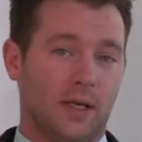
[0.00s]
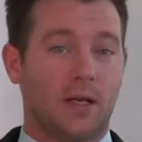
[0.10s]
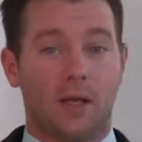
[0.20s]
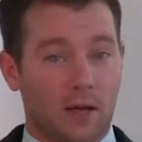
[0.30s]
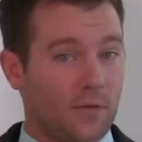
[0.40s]

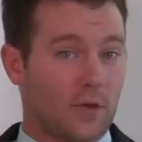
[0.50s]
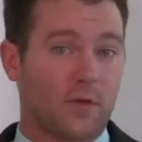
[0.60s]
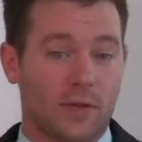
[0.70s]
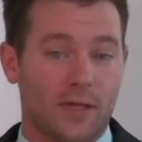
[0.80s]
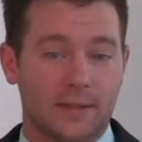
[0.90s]
and a lot of
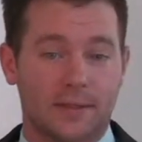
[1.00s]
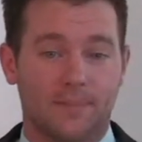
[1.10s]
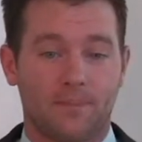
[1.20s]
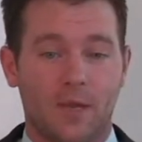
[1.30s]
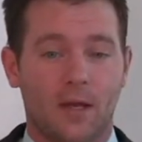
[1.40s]
other things.
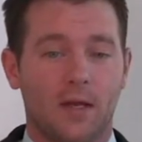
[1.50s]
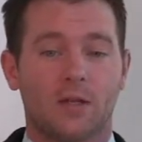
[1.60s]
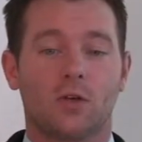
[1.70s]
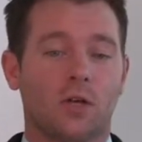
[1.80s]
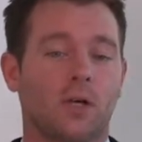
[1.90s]

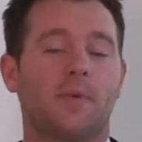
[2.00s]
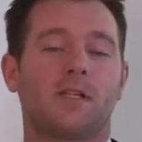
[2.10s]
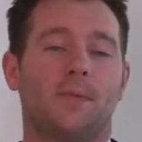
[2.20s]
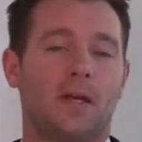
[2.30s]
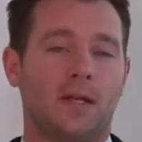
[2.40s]
You're going to
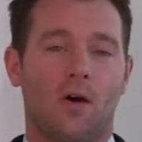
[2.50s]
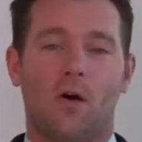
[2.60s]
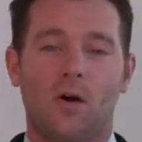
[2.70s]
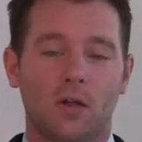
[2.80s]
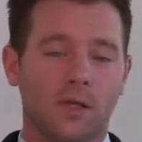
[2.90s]
be speaking to
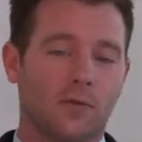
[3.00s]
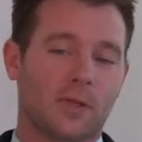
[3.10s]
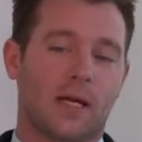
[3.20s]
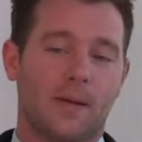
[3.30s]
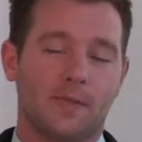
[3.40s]
all
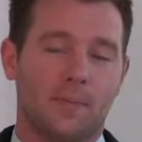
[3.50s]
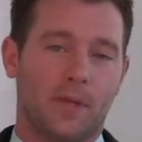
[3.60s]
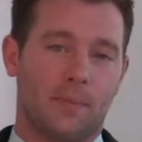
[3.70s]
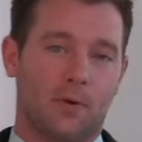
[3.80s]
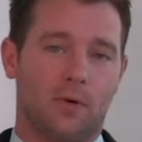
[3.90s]
different types
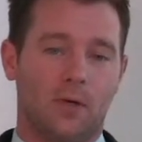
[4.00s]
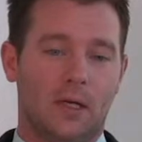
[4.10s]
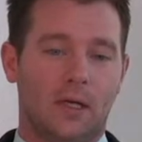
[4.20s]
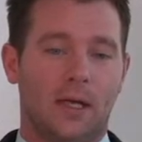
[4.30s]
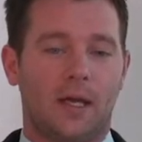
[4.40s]
of people,
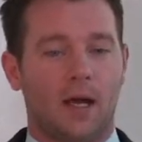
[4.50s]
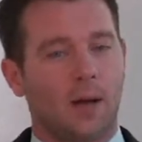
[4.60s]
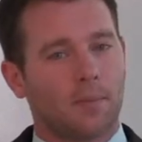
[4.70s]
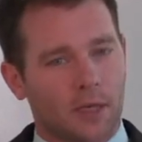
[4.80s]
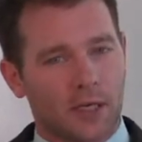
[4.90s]
and
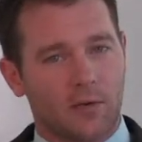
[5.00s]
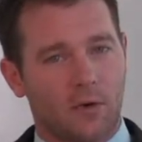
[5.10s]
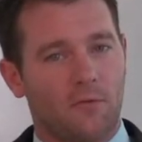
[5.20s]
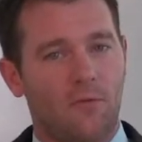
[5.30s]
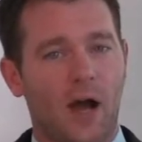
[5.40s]
I'm going to give
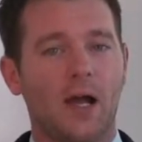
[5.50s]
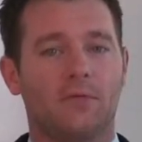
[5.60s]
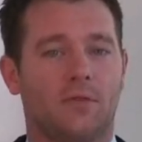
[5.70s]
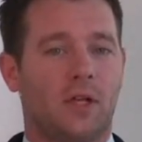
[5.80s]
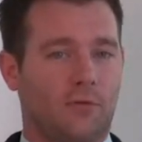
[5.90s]
you
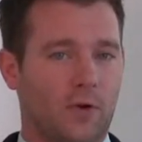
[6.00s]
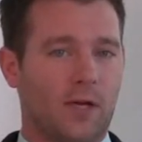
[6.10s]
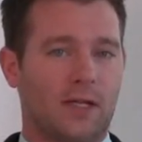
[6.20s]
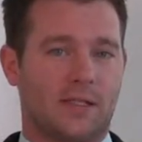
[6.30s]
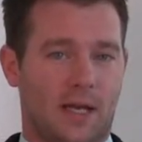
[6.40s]
5
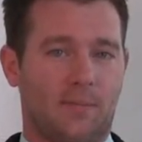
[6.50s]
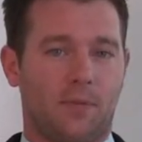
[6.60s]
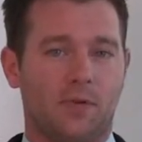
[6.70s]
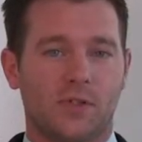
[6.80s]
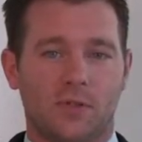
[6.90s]
different
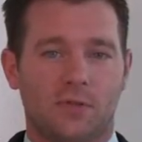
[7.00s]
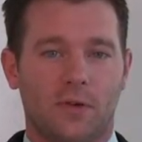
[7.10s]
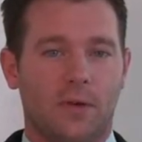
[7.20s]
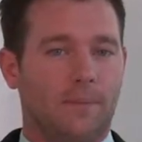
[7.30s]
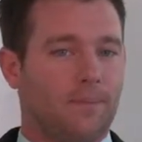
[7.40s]
examples of
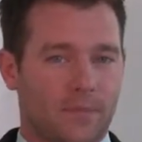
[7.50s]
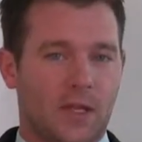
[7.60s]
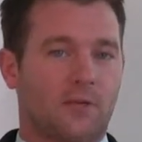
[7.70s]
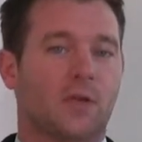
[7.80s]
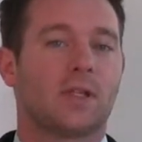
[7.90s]

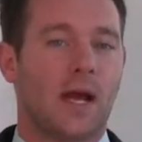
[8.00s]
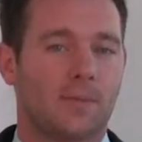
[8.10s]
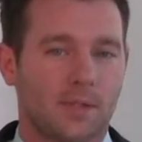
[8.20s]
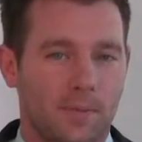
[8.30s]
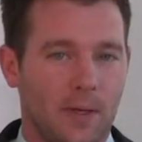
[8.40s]
different
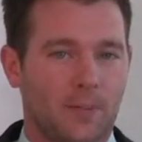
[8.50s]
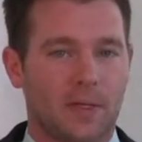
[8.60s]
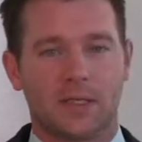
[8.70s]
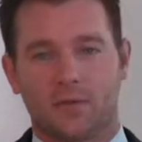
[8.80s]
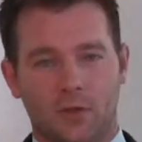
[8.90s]
types of
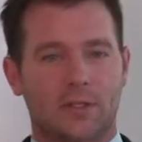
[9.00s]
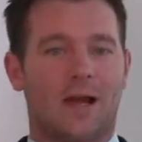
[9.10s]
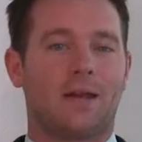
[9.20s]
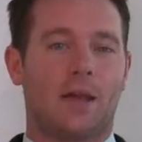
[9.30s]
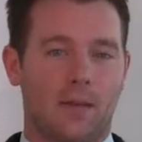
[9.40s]
people and different
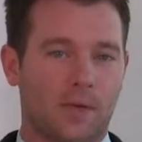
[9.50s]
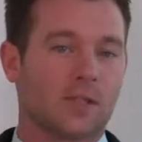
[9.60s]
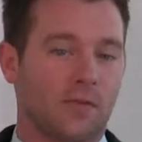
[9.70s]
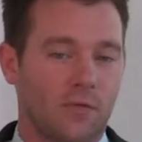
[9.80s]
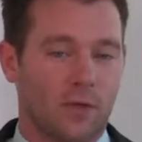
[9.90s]

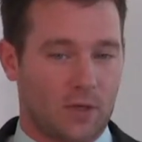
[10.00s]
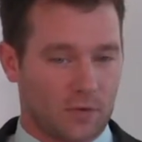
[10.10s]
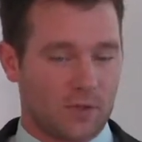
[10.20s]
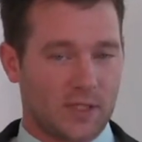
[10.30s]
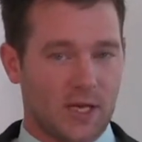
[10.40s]
dynamics of the
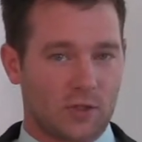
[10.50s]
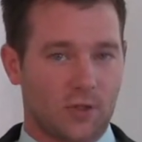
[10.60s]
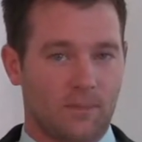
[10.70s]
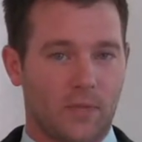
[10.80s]
conversation.